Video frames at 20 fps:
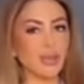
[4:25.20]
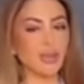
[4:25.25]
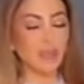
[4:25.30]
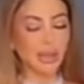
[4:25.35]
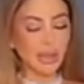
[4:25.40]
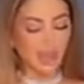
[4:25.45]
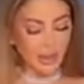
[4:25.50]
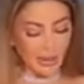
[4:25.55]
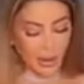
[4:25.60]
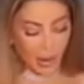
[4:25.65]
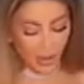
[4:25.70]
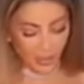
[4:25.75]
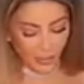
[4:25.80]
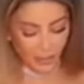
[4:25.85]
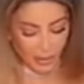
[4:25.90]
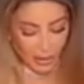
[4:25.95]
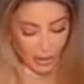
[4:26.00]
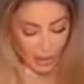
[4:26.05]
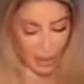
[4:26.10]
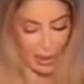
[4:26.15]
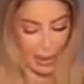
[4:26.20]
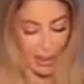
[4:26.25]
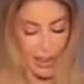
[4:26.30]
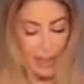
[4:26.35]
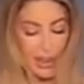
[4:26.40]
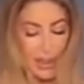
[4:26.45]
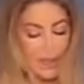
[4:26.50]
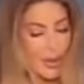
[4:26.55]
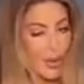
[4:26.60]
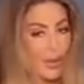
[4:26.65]
And
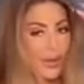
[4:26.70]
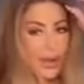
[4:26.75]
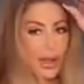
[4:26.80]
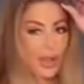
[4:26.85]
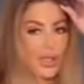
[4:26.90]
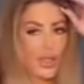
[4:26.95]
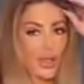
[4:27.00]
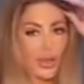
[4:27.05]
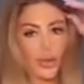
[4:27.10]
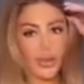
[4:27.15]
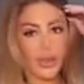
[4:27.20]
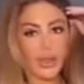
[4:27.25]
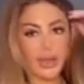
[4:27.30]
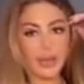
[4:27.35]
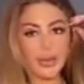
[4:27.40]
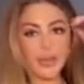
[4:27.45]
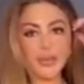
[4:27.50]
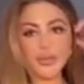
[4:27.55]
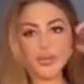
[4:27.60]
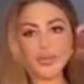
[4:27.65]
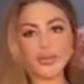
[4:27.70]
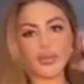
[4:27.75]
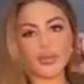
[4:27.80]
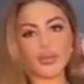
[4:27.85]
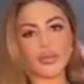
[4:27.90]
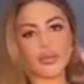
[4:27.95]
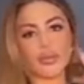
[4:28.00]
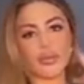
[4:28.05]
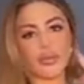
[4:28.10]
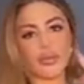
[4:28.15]
Larsa felt, as a
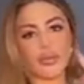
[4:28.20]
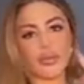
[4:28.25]
friend,